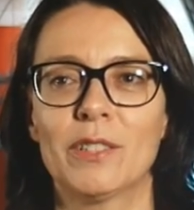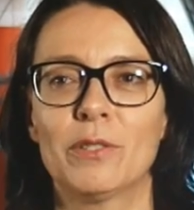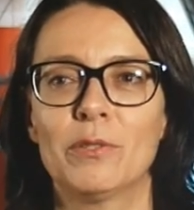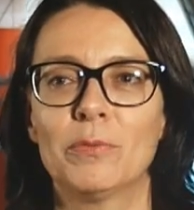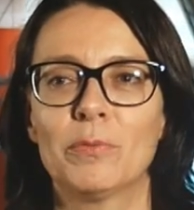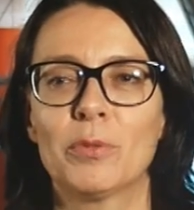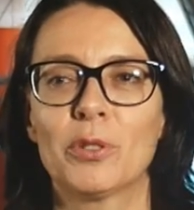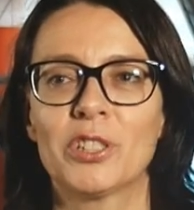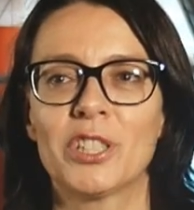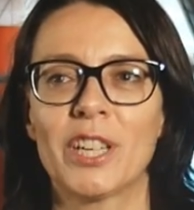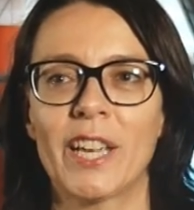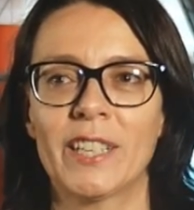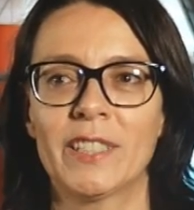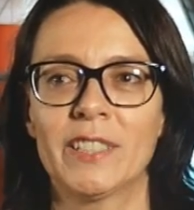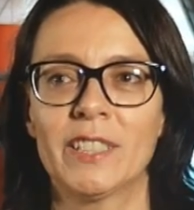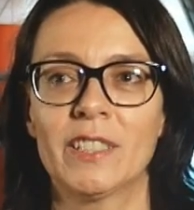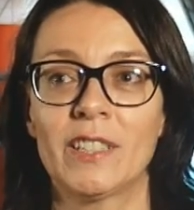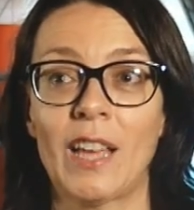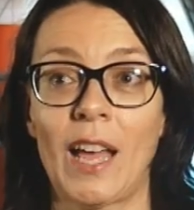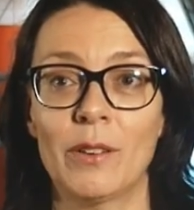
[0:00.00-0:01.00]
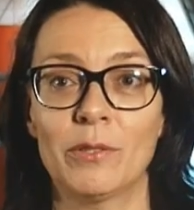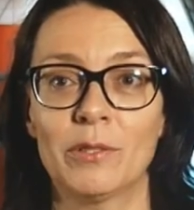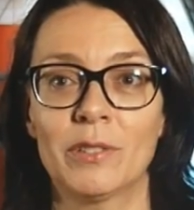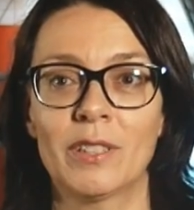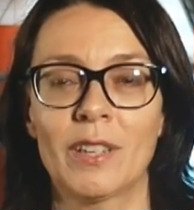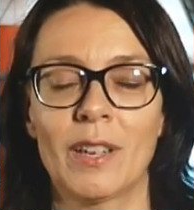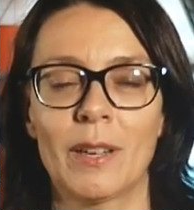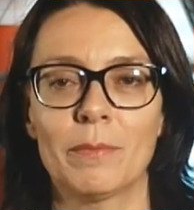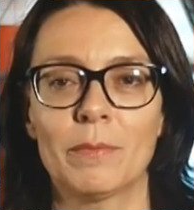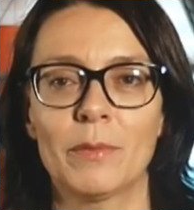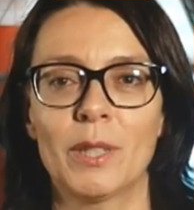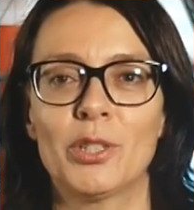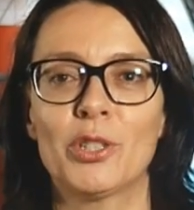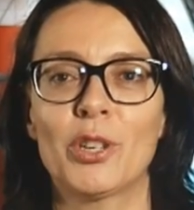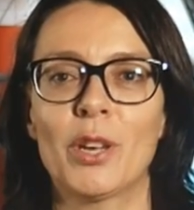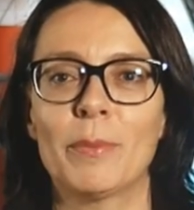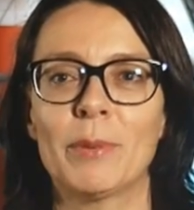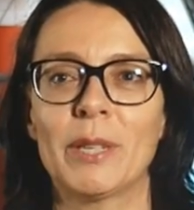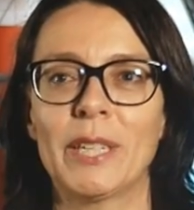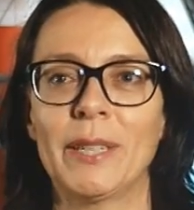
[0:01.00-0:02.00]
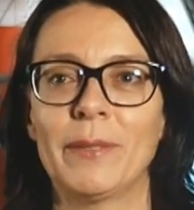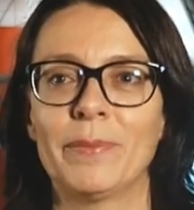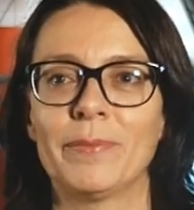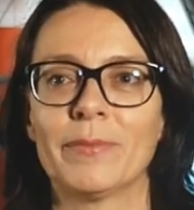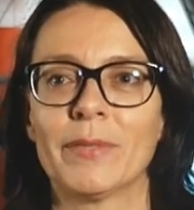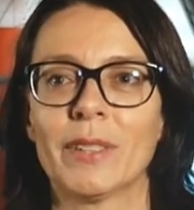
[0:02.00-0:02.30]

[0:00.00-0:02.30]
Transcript: a good projected outcome in Germany.